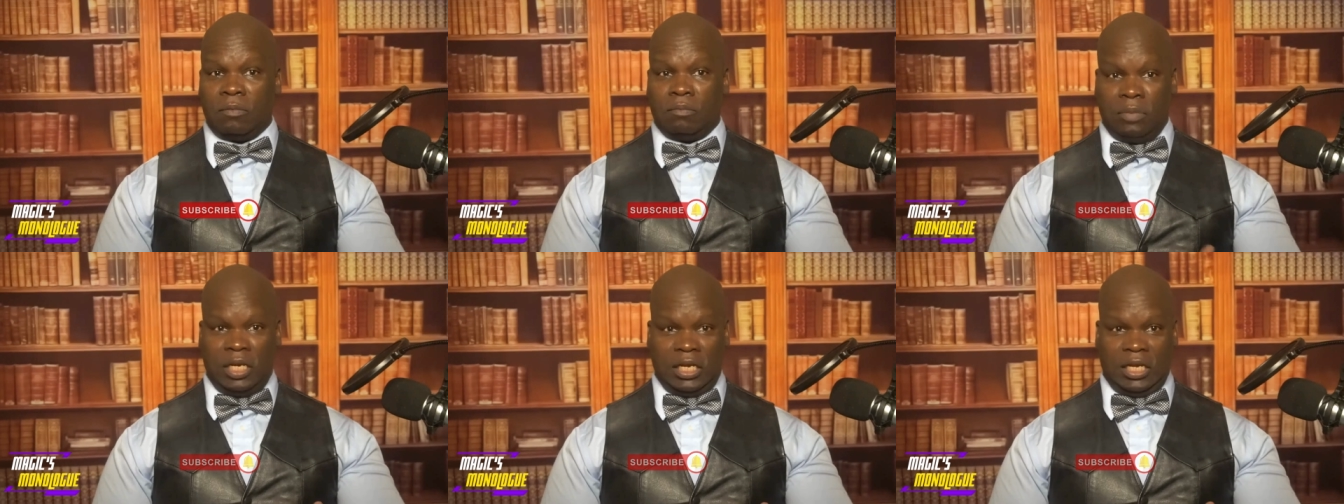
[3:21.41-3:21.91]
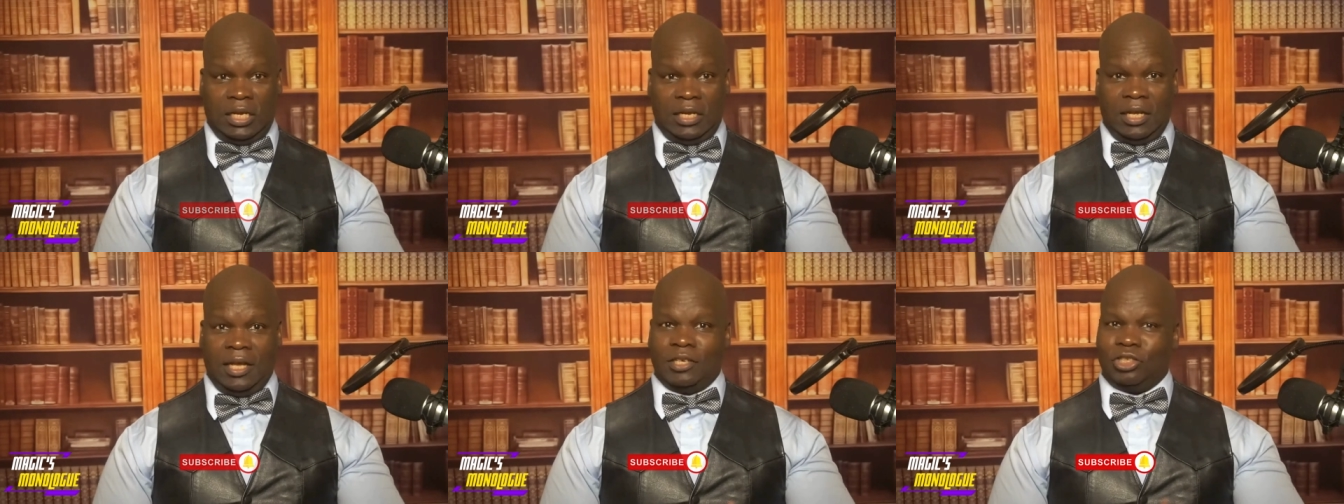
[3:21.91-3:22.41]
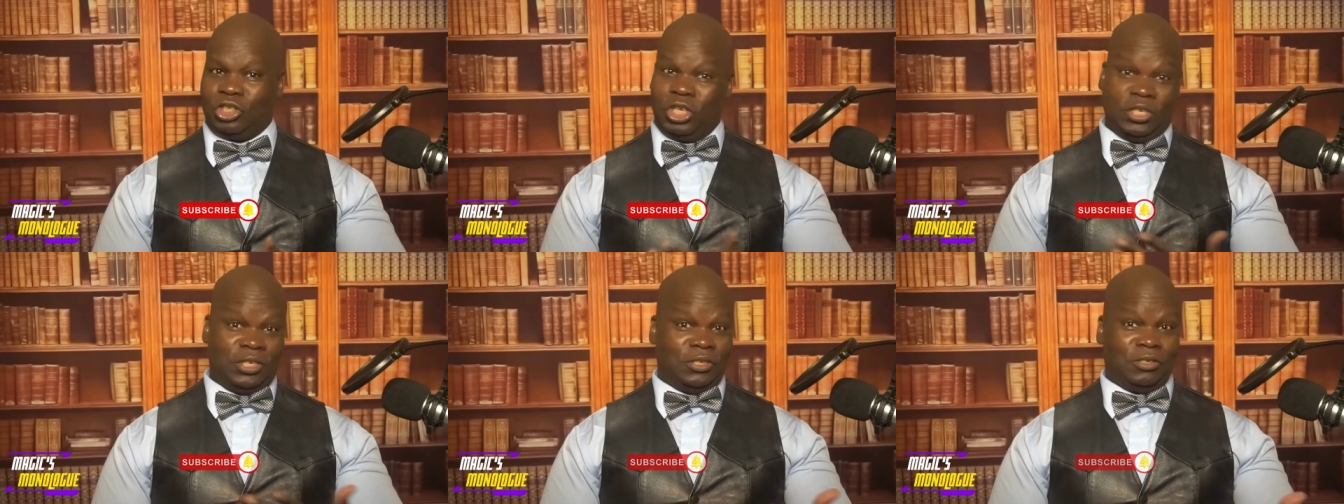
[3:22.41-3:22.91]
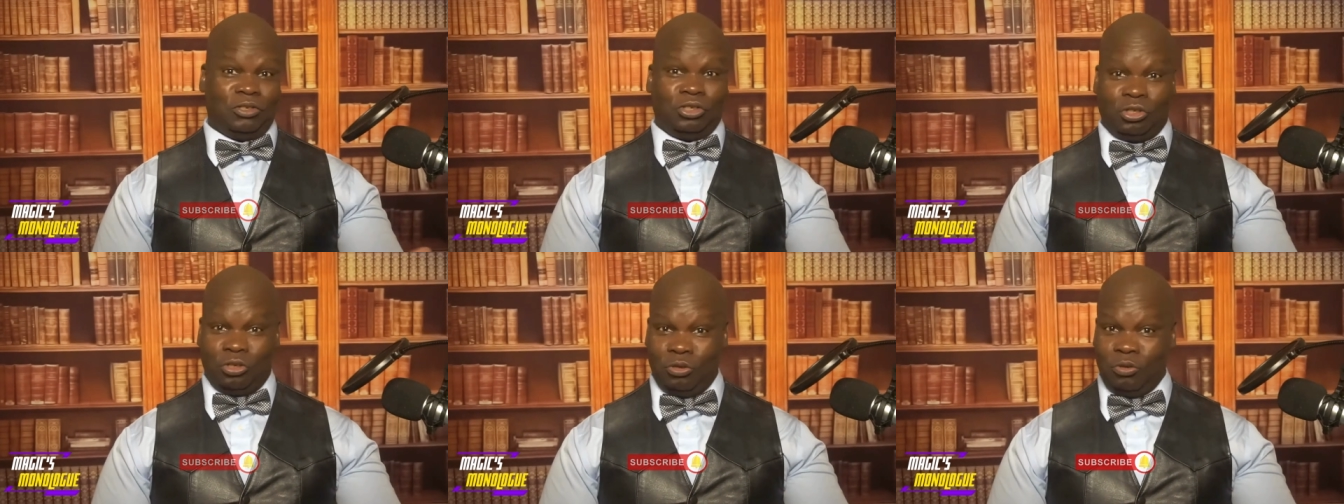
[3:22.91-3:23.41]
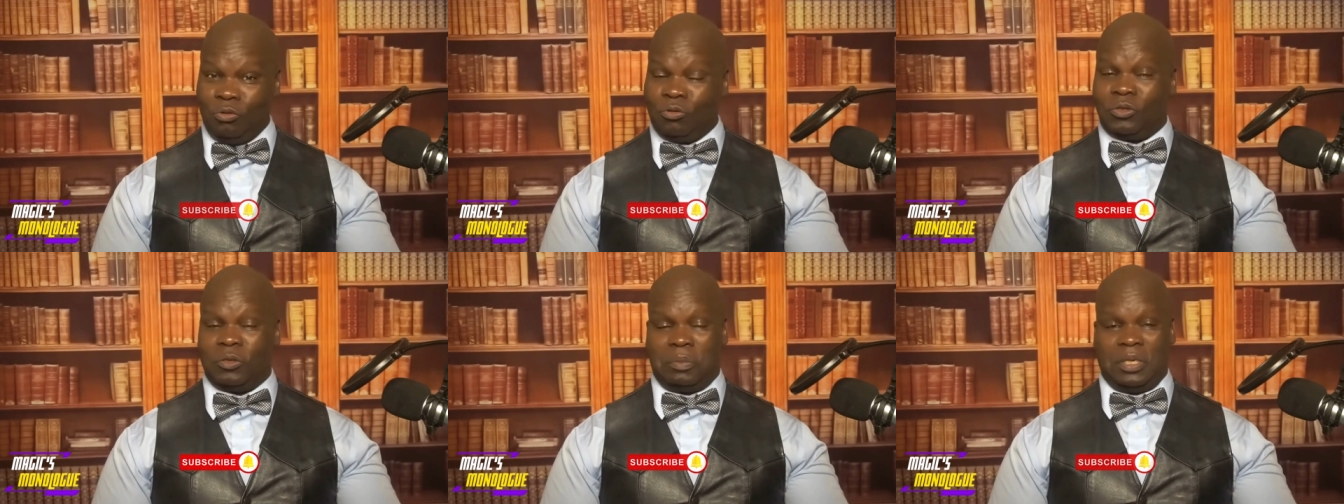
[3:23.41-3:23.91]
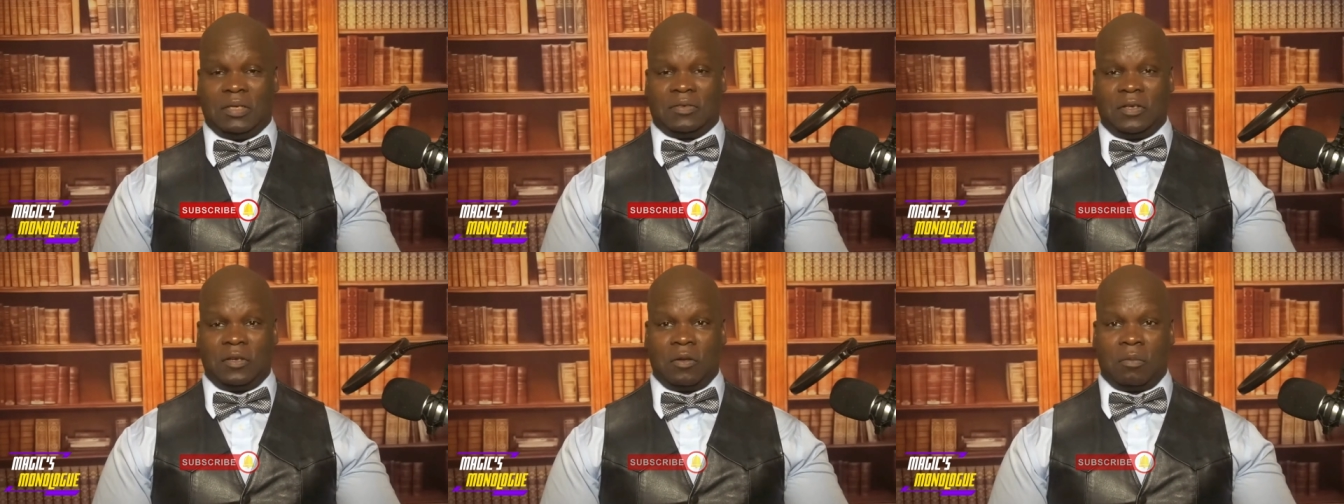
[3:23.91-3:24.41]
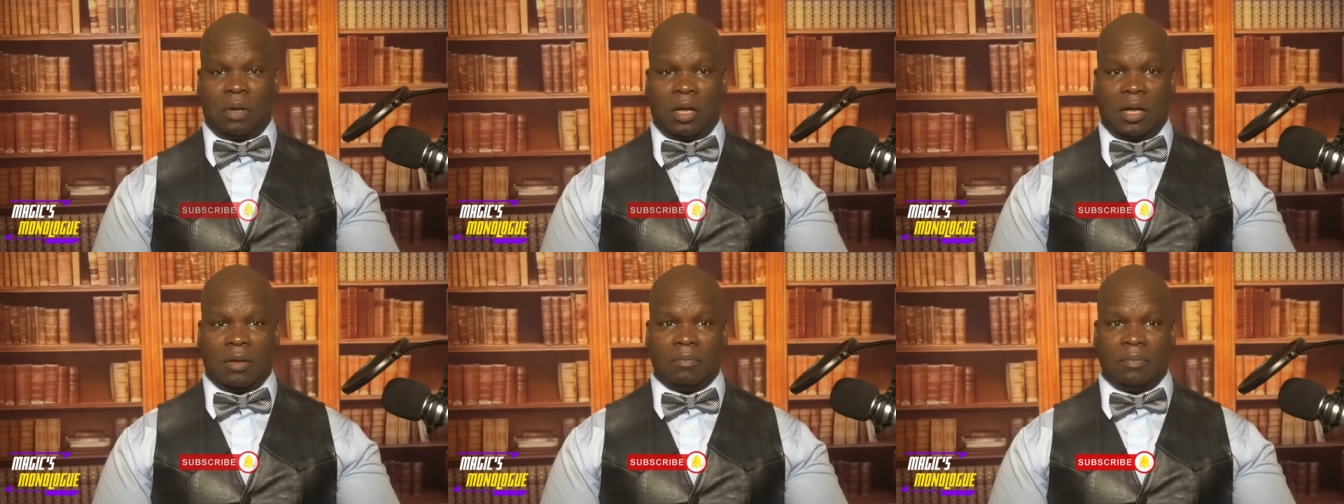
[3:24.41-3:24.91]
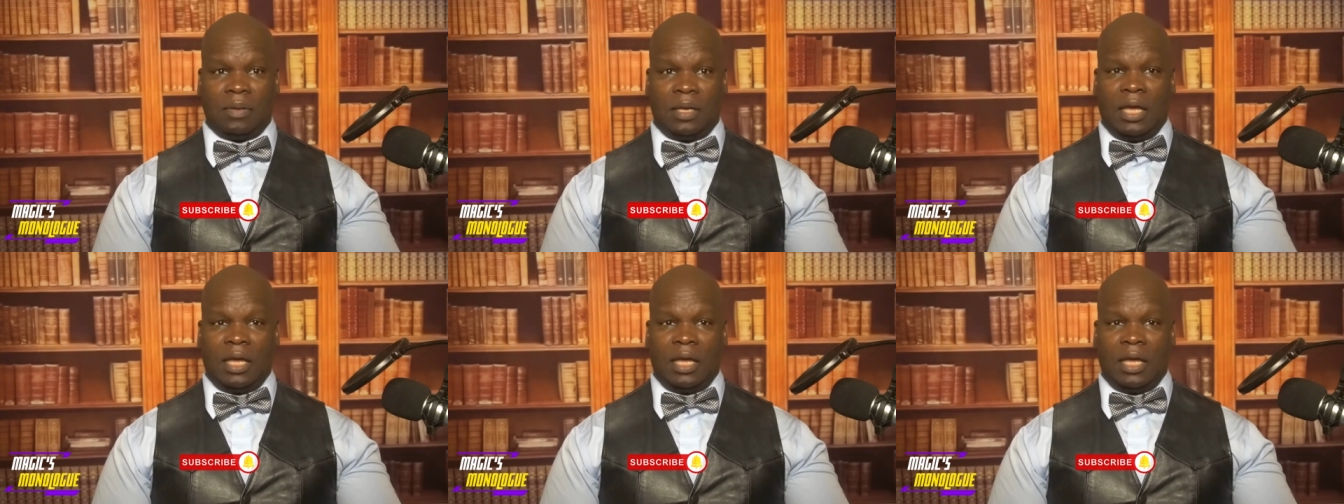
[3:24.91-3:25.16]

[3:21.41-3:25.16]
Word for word: meaning she didn't choose to be a single mom,